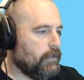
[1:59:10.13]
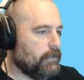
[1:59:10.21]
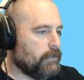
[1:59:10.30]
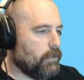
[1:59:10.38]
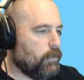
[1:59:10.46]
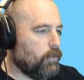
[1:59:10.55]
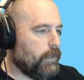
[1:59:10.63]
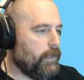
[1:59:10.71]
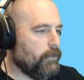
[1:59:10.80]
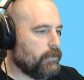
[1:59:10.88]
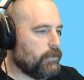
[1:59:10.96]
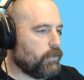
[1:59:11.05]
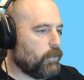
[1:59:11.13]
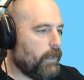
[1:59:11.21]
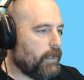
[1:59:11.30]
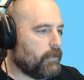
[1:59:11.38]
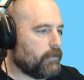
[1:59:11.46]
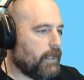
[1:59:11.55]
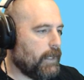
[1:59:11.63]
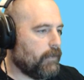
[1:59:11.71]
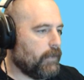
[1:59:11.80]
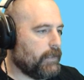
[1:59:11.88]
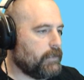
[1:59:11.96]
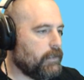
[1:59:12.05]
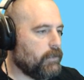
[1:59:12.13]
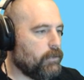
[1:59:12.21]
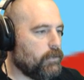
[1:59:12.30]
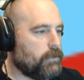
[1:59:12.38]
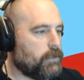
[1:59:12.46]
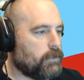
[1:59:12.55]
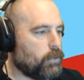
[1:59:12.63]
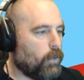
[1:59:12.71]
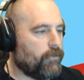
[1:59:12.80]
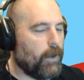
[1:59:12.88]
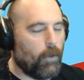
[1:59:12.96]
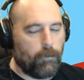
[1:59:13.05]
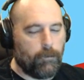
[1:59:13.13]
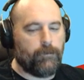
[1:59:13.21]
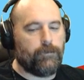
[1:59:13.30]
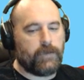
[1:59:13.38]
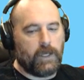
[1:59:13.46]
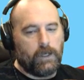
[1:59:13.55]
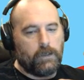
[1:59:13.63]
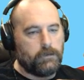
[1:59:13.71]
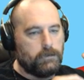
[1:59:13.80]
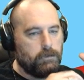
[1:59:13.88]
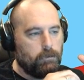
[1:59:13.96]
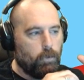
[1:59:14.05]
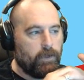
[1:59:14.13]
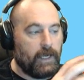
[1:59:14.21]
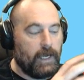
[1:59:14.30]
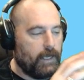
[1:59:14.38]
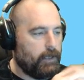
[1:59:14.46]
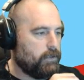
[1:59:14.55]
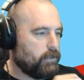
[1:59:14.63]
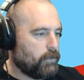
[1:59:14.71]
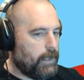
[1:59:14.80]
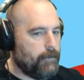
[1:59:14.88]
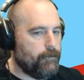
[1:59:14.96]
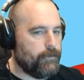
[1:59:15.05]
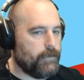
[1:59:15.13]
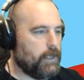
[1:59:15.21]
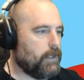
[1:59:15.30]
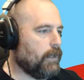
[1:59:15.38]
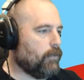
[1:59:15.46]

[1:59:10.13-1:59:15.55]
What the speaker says: So here's a trick that I like to use to sort of help things with age, okay? And I'll